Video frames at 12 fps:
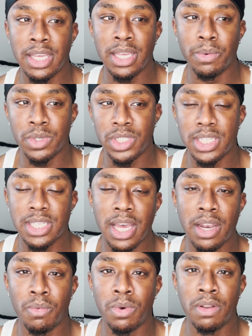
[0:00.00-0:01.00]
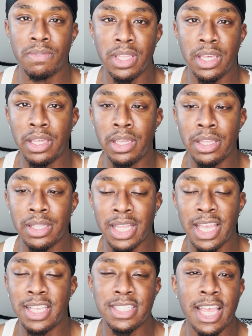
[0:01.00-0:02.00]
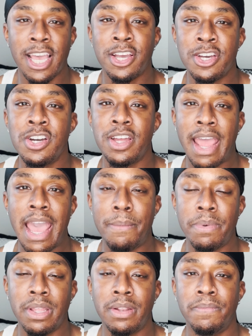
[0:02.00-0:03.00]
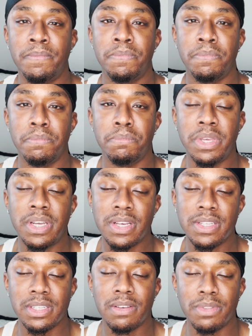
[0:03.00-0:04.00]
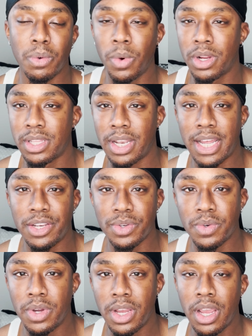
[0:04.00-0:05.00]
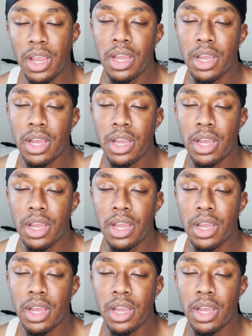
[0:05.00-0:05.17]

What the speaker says: it was just kind of one of the things that could happen because of the work that I do.